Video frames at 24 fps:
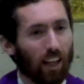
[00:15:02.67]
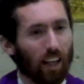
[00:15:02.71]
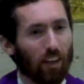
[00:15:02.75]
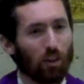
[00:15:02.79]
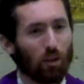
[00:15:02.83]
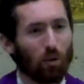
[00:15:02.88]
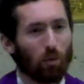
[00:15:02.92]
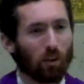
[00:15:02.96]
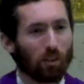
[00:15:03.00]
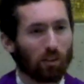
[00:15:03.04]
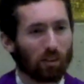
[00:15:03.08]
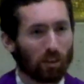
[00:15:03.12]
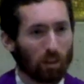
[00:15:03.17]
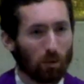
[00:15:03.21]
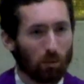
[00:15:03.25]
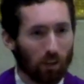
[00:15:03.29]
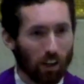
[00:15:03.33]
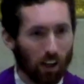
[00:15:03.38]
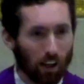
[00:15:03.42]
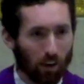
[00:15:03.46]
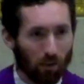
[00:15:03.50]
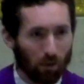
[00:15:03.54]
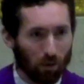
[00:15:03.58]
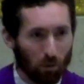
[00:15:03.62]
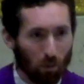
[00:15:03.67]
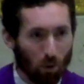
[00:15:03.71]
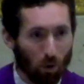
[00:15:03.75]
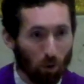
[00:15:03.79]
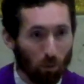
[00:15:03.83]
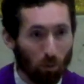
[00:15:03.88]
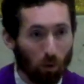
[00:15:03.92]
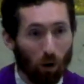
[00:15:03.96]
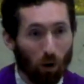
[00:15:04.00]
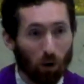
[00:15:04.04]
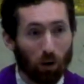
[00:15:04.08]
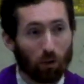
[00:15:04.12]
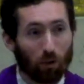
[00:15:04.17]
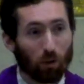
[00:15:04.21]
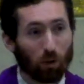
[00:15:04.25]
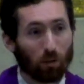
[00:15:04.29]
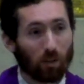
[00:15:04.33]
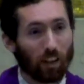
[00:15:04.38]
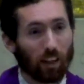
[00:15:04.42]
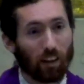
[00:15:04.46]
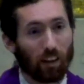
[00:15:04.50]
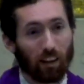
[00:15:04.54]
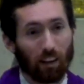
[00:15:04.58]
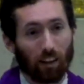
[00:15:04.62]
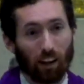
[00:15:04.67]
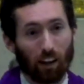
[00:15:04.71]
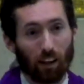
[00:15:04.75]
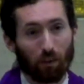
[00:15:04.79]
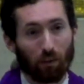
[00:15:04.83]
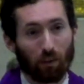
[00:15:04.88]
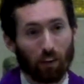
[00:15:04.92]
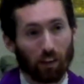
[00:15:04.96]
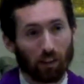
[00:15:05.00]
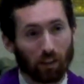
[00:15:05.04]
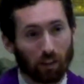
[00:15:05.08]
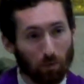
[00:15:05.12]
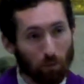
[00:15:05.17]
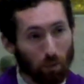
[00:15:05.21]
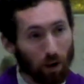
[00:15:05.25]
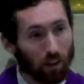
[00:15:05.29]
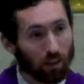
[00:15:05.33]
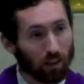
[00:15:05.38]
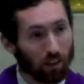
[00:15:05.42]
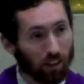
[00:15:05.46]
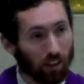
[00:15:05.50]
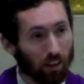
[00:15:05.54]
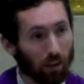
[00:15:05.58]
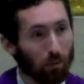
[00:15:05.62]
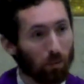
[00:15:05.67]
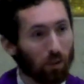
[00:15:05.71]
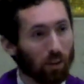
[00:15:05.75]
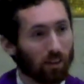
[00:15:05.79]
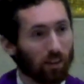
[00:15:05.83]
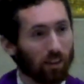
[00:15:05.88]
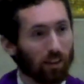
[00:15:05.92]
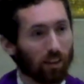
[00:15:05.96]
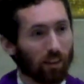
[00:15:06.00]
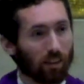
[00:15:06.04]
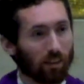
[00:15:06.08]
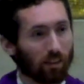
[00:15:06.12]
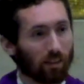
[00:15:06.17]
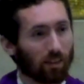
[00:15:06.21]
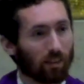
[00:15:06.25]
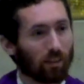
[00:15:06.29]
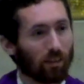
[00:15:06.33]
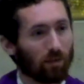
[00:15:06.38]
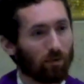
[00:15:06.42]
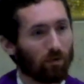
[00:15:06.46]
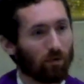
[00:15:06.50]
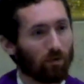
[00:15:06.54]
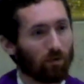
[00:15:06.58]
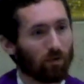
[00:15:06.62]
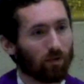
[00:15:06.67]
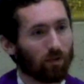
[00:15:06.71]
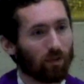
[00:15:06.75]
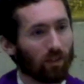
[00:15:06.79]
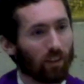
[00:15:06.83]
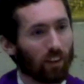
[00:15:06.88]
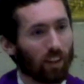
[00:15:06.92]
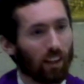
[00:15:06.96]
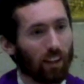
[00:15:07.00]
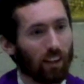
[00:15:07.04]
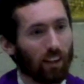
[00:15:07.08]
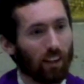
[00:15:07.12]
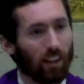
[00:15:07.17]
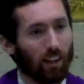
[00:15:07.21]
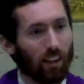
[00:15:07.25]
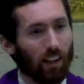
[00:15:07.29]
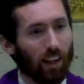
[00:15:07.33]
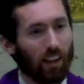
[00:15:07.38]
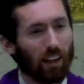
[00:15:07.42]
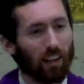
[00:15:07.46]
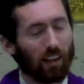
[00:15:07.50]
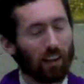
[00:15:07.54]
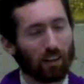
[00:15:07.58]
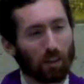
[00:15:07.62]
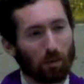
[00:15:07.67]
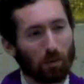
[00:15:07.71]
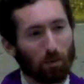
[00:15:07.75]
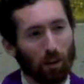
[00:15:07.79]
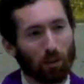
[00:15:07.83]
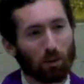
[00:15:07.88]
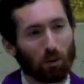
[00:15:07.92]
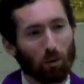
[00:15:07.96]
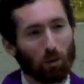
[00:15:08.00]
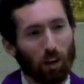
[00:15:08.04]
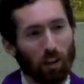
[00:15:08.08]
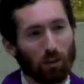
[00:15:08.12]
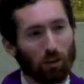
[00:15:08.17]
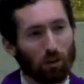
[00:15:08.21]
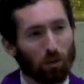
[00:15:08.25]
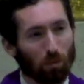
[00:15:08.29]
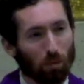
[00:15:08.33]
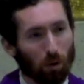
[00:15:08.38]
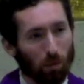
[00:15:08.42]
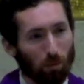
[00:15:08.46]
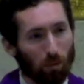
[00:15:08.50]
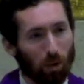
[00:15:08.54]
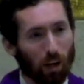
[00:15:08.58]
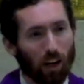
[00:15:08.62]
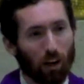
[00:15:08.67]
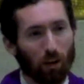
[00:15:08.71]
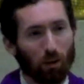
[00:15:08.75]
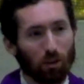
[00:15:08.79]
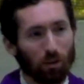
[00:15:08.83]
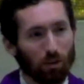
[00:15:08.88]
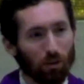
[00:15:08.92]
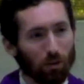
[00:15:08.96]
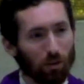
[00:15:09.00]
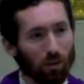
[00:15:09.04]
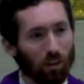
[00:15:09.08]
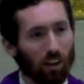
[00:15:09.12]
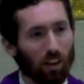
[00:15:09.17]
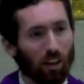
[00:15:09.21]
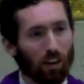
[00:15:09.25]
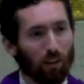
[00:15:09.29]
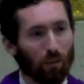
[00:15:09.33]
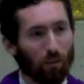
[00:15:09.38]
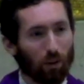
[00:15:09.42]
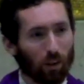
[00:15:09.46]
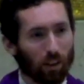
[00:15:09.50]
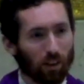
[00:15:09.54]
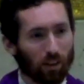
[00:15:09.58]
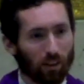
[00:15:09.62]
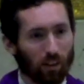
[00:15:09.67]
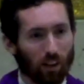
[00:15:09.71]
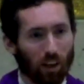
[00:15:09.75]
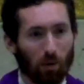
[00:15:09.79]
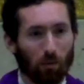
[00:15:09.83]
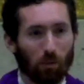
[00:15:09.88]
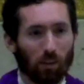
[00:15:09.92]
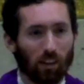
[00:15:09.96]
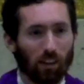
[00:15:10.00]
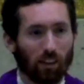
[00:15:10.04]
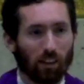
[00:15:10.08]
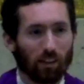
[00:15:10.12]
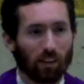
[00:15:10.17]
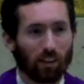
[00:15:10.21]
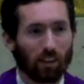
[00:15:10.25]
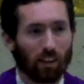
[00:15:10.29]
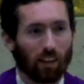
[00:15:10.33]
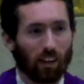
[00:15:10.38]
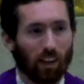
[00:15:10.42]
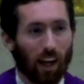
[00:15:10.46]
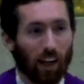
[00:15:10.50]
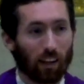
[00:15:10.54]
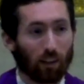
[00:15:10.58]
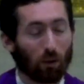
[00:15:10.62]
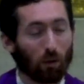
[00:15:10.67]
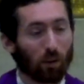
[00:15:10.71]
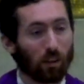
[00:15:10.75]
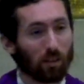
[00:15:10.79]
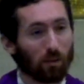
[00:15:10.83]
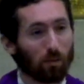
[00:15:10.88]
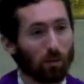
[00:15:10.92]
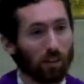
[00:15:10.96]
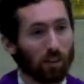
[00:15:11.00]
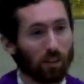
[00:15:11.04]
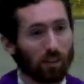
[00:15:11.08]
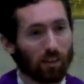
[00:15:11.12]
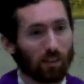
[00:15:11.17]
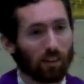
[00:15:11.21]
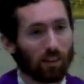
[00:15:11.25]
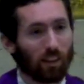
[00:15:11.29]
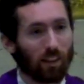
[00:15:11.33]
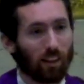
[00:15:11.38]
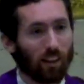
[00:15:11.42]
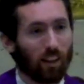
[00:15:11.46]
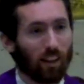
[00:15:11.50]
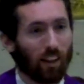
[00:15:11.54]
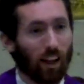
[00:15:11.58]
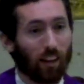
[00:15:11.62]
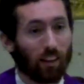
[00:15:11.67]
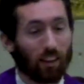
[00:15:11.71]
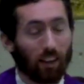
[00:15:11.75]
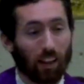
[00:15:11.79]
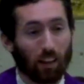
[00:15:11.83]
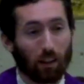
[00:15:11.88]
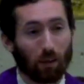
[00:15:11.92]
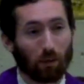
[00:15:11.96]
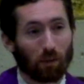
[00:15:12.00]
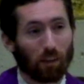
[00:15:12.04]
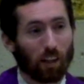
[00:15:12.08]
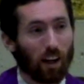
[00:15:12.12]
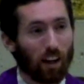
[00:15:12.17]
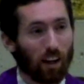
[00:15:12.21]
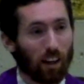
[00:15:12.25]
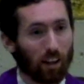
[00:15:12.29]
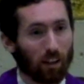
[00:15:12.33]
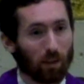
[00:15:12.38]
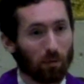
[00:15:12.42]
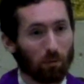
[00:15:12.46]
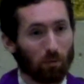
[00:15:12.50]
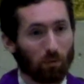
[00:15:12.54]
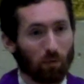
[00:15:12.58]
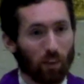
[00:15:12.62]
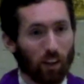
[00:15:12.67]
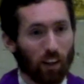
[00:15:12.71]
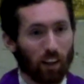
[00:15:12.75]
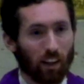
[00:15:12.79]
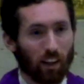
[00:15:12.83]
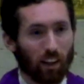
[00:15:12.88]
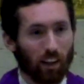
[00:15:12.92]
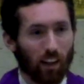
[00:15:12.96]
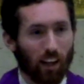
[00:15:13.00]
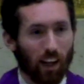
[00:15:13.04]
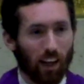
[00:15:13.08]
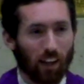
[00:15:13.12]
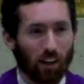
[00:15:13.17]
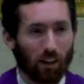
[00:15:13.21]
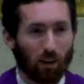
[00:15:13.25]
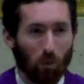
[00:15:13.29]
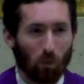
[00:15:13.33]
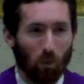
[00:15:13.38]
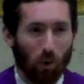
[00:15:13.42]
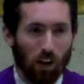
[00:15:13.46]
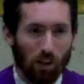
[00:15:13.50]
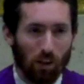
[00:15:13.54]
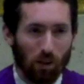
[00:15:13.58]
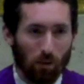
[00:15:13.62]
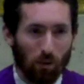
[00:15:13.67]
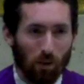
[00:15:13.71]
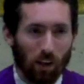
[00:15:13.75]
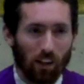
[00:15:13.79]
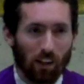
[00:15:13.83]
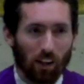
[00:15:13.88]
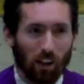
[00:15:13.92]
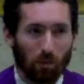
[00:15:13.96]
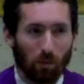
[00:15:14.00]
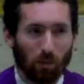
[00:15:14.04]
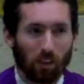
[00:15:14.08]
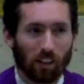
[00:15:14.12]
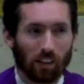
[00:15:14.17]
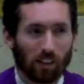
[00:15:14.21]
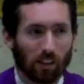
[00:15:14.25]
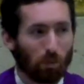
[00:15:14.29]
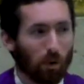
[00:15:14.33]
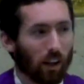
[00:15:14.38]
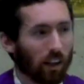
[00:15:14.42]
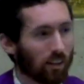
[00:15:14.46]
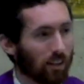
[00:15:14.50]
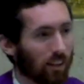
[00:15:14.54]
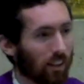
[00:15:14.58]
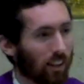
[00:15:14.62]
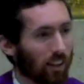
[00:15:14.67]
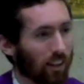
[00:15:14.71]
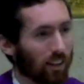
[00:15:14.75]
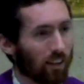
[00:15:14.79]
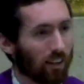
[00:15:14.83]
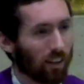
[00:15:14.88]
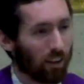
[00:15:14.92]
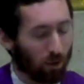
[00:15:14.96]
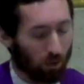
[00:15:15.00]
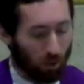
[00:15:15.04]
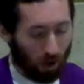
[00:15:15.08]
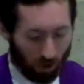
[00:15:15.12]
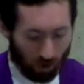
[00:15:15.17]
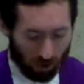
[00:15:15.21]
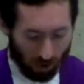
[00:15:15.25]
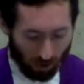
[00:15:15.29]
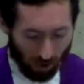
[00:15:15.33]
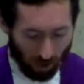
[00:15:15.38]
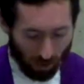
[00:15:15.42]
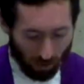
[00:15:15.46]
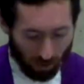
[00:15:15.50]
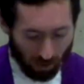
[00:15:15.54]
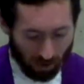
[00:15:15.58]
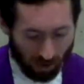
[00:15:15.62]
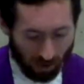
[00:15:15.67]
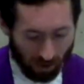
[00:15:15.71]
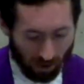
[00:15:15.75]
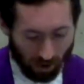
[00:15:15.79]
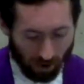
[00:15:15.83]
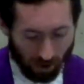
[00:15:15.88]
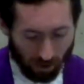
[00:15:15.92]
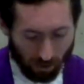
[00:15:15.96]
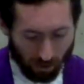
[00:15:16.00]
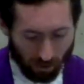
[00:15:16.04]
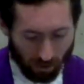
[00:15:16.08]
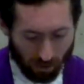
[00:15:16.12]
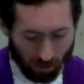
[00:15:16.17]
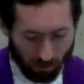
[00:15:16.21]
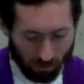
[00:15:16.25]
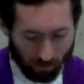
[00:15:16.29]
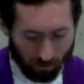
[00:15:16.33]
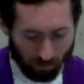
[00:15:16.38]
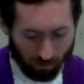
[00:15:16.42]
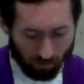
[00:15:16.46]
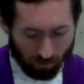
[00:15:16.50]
and who wants to be ever more part of your daily life, especially in the busyness, and in a special way to prepare you for his coming at Christmas, at the end of time, and in the way you may not be expecting it throughout your everyday life.